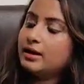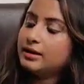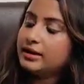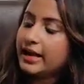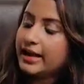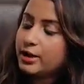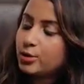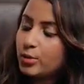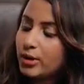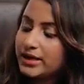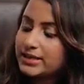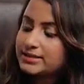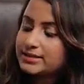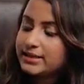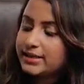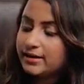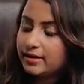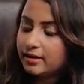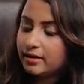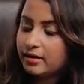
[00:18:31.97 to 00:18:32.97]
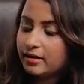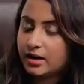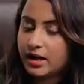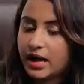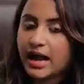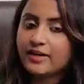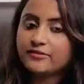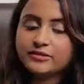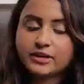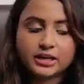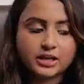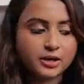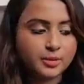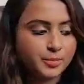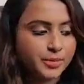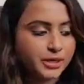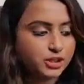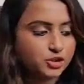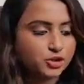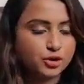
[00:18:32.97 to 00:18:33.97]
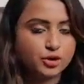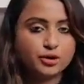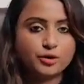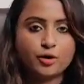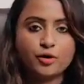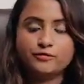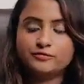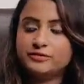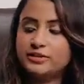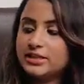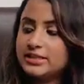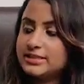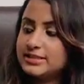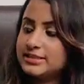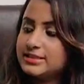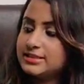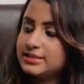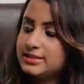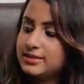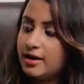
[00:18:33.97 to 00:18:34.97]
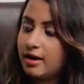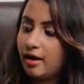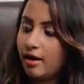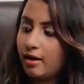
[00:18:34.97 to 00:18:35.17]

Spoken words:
Likewise here I have taken a picture of this